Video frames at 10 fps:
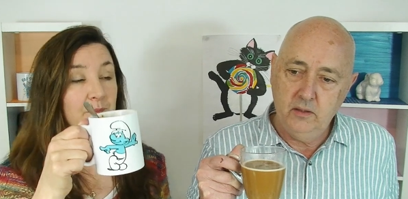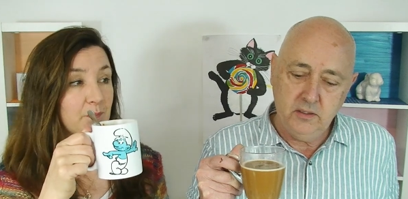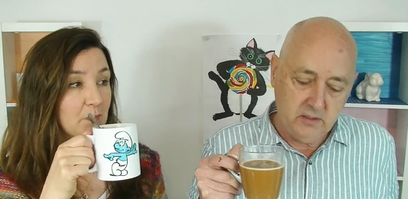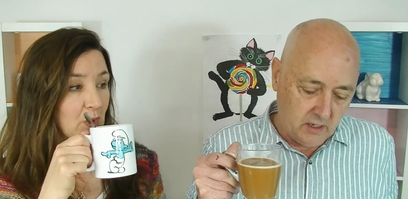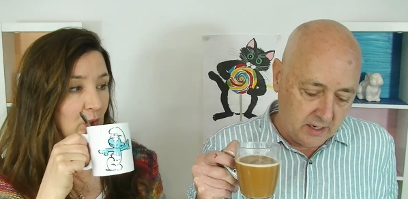
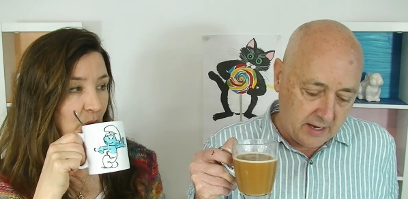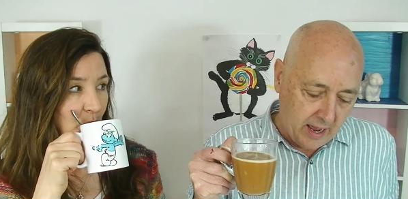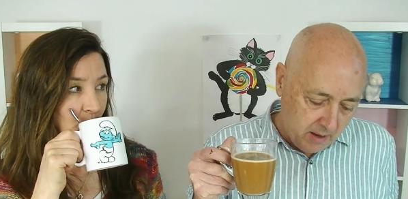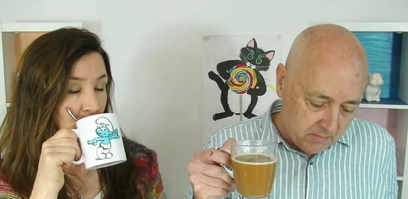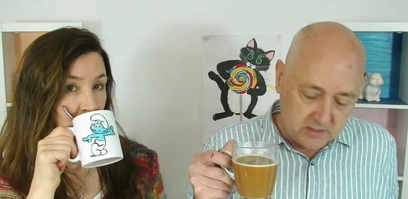Speaker 1: This is like an
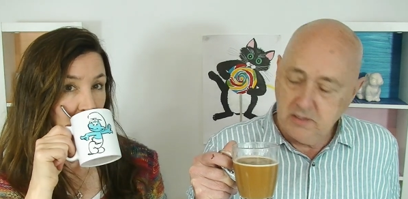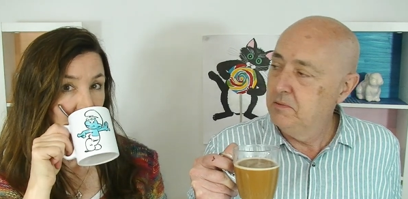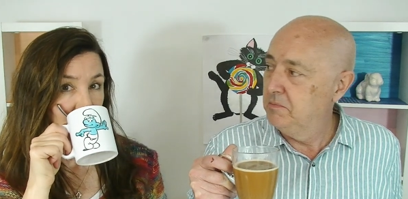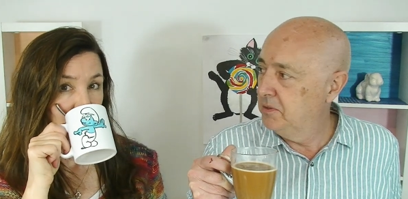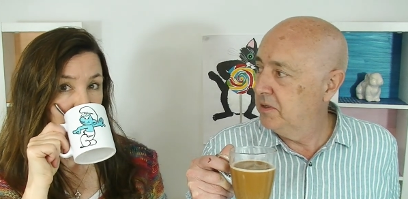almond
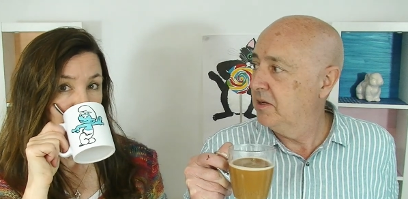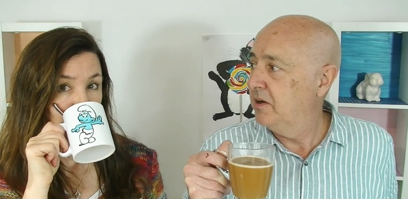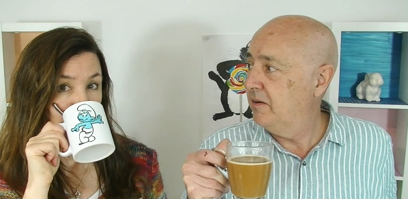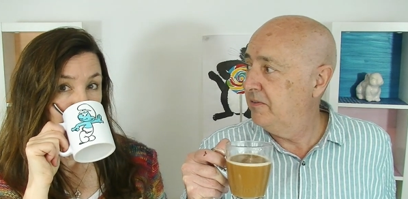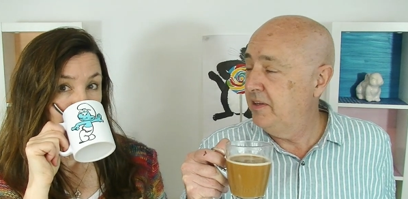milk
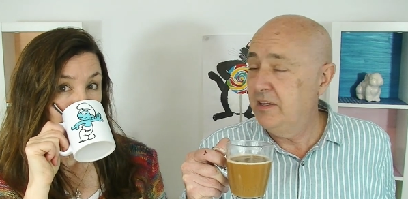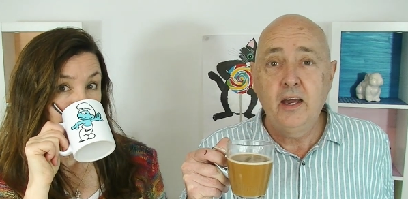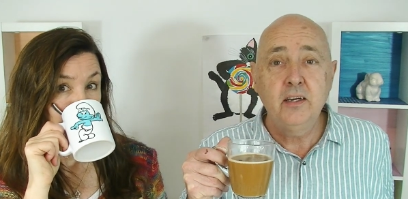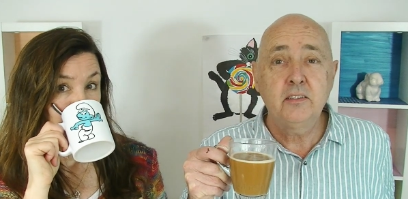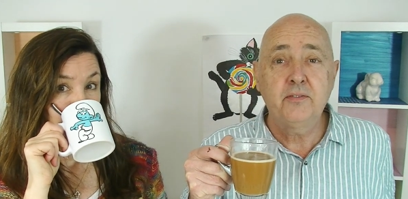coffee,
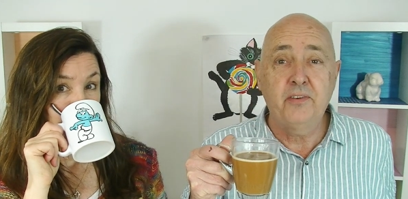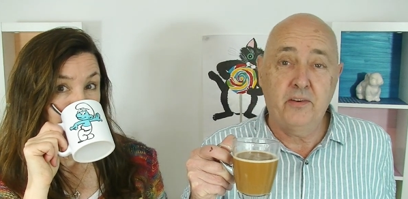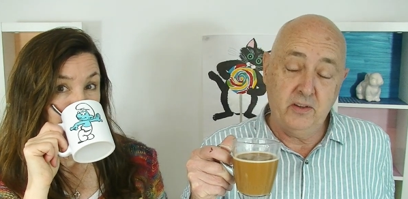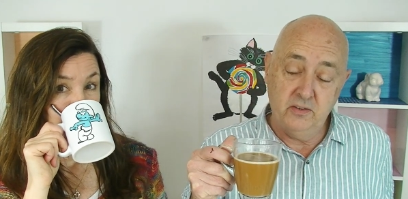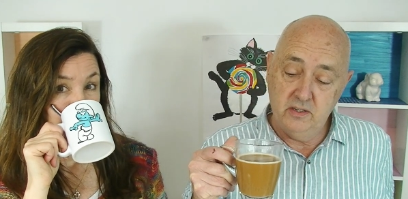and it's
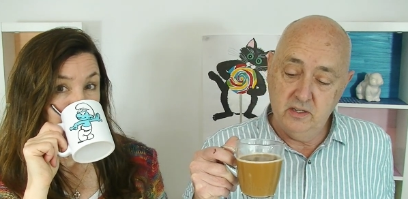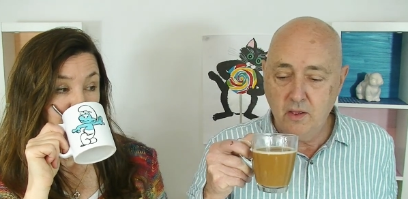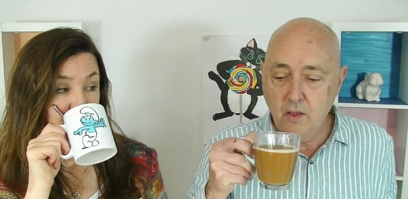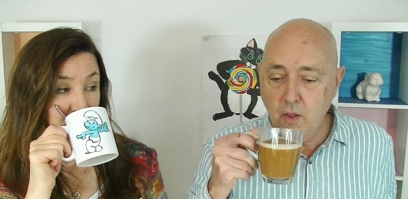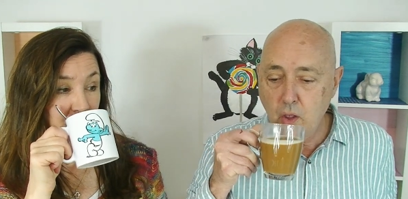very good.
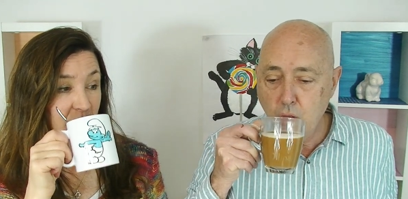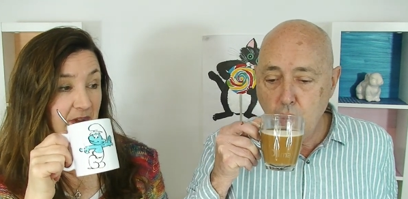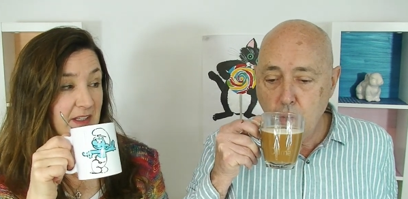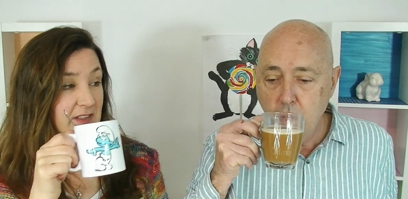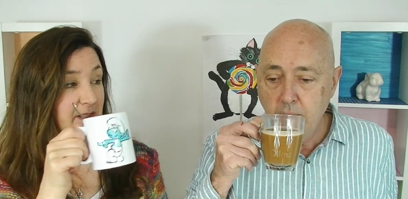
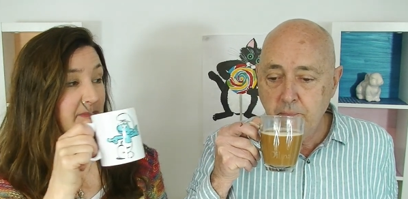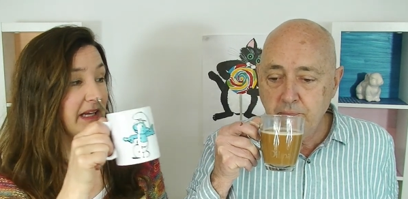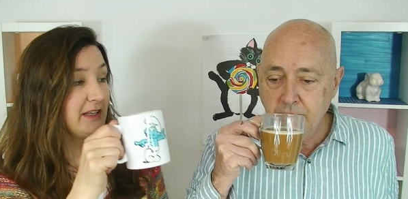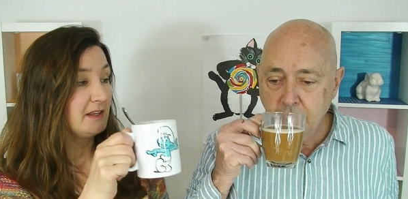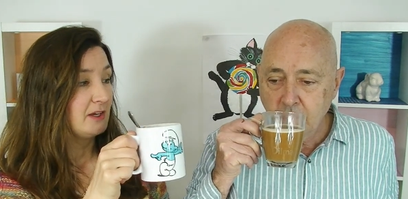
Speaker 2: This is
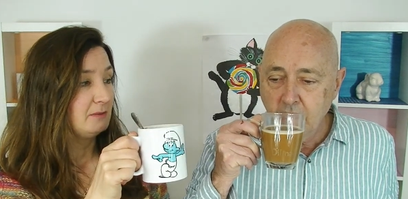better though.